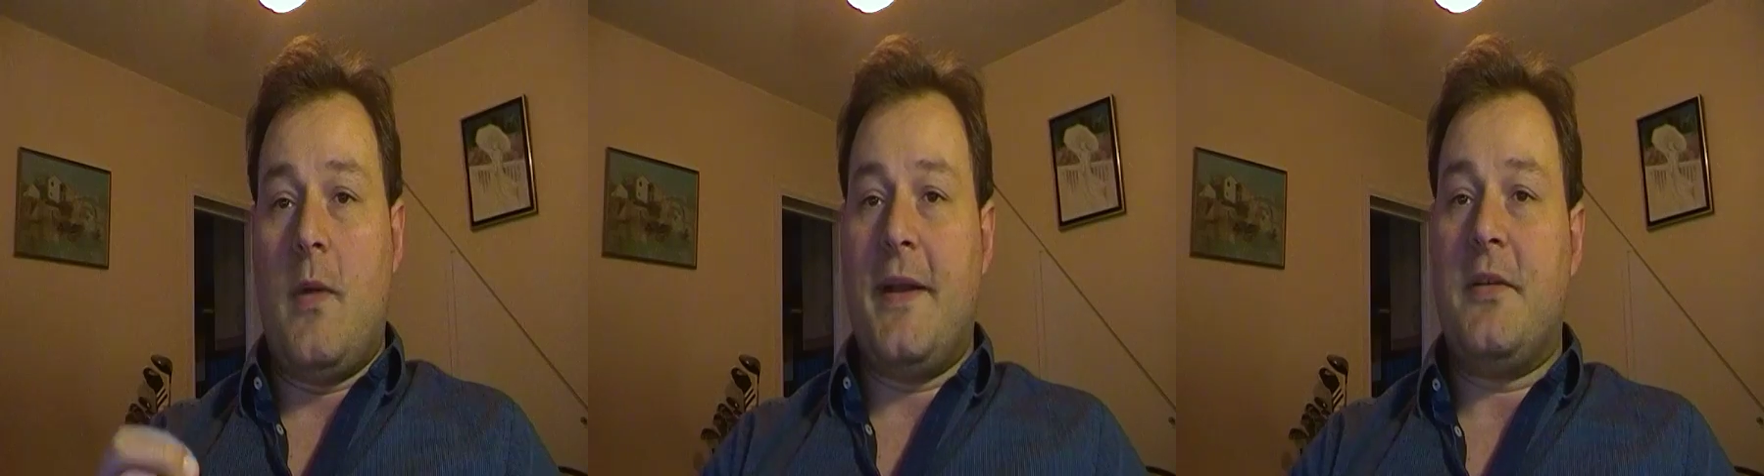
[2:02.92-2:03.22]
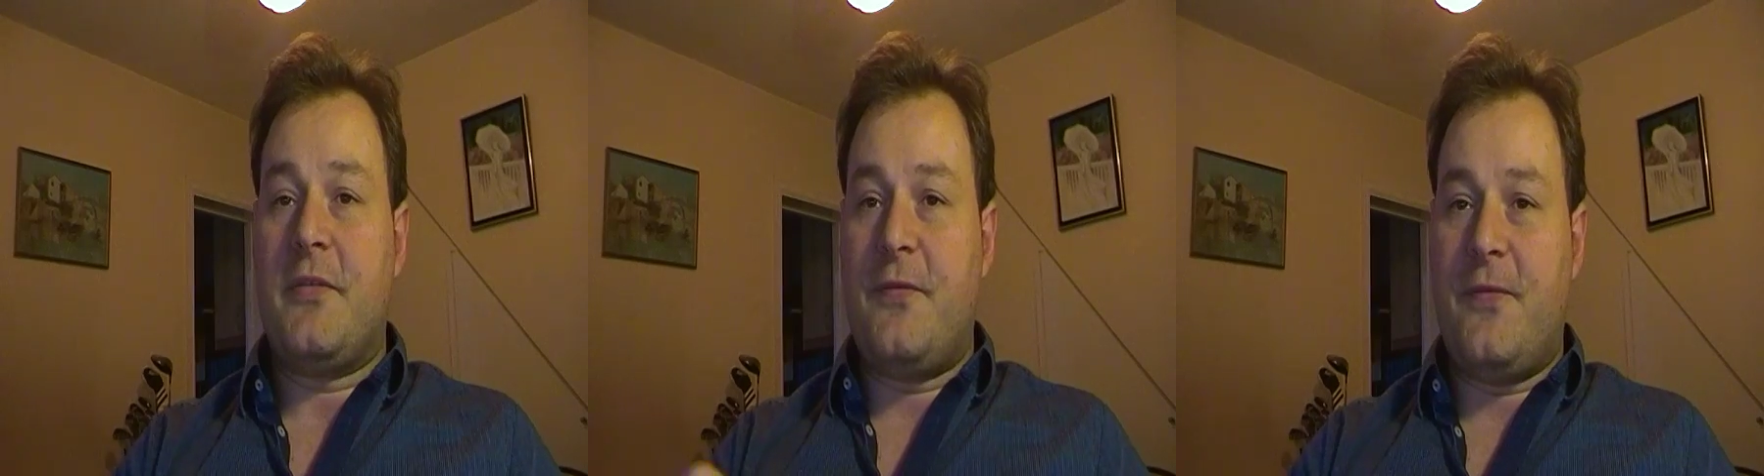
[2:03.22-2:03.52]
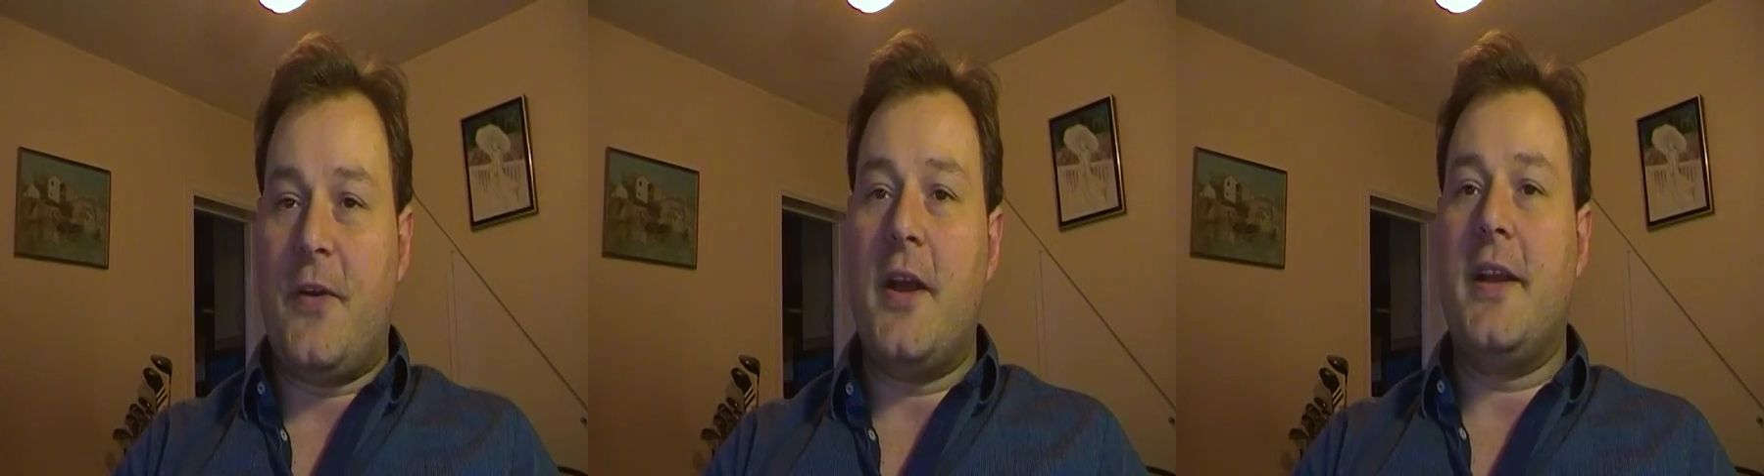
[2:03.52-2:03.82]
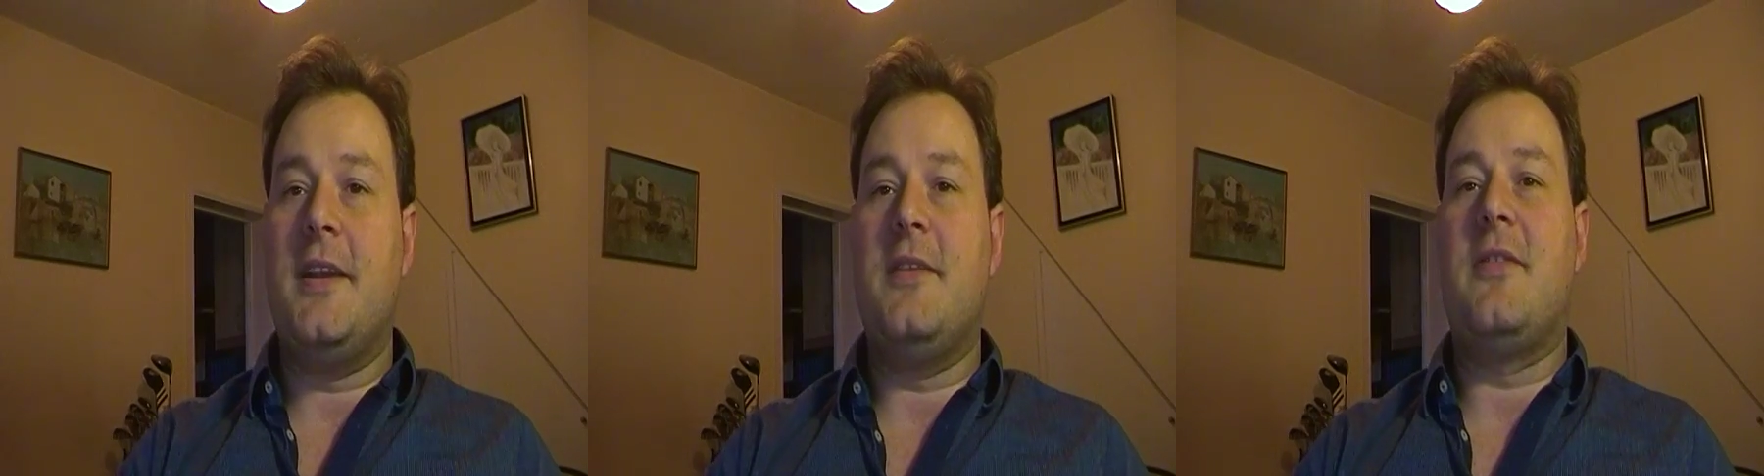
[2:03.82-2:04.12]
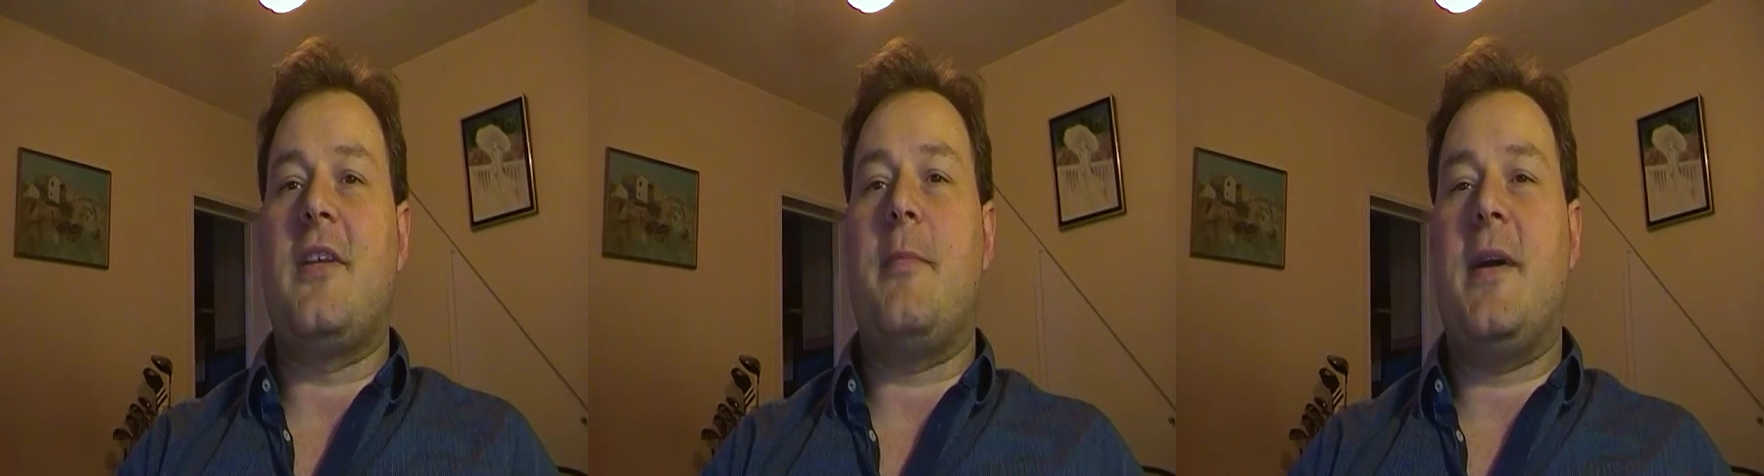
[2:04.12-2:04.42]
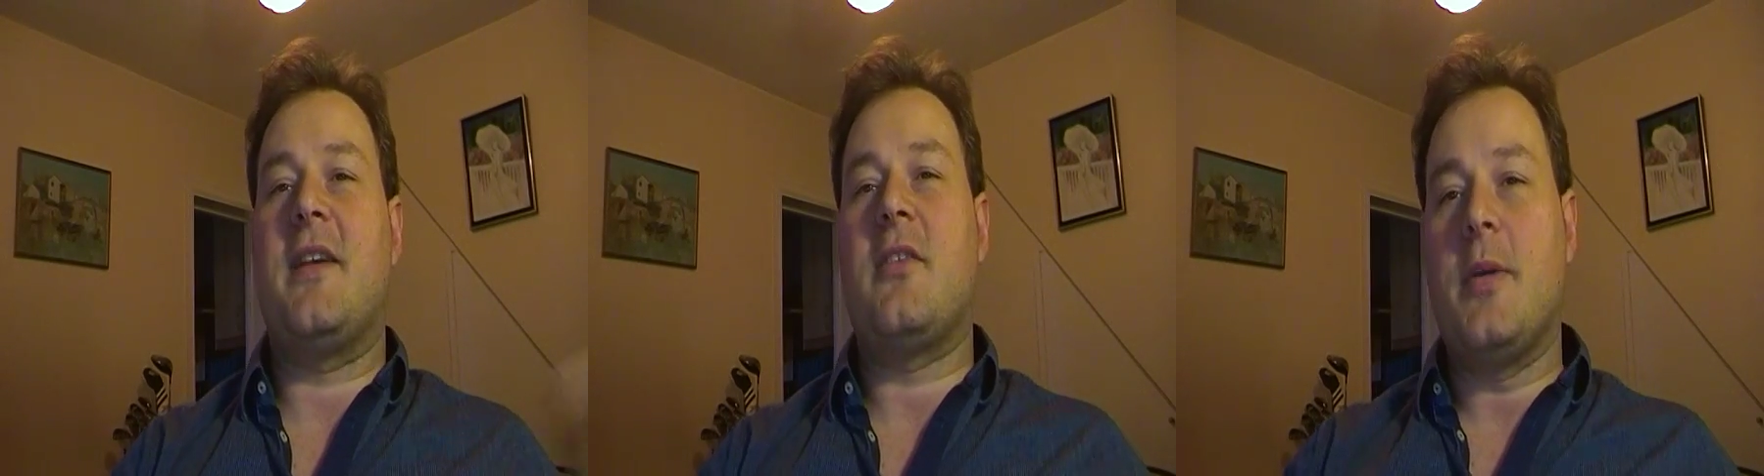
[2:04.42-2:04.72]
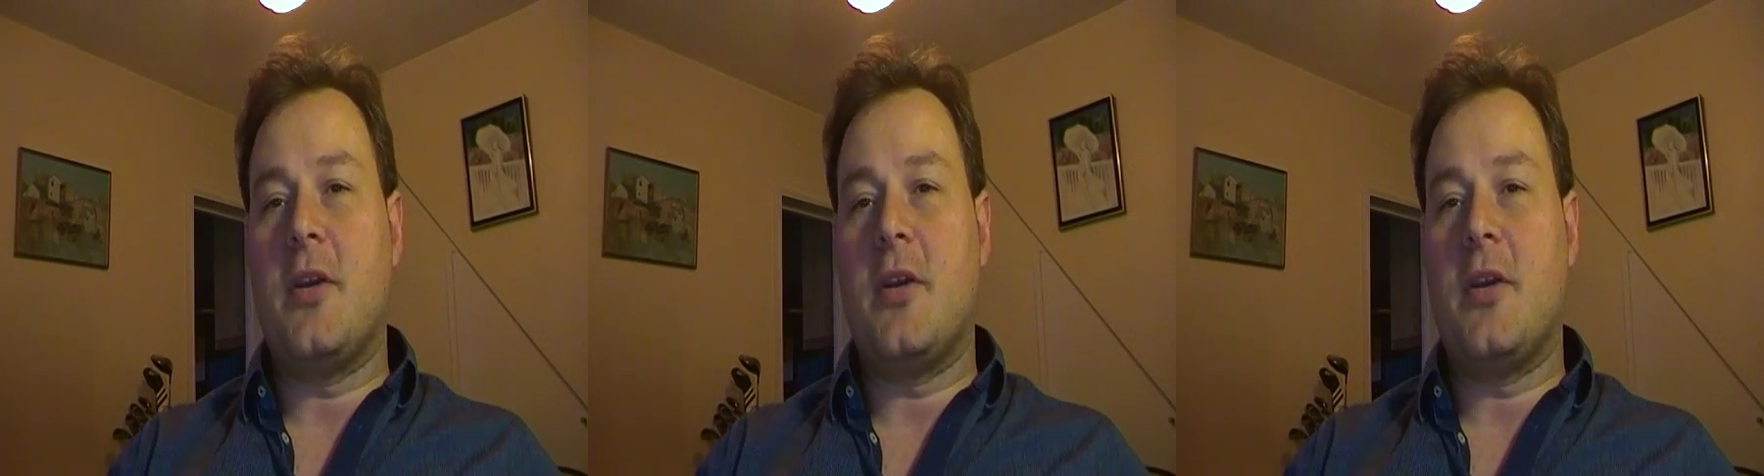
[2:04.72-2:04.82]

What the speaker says: Wales finally used their backs.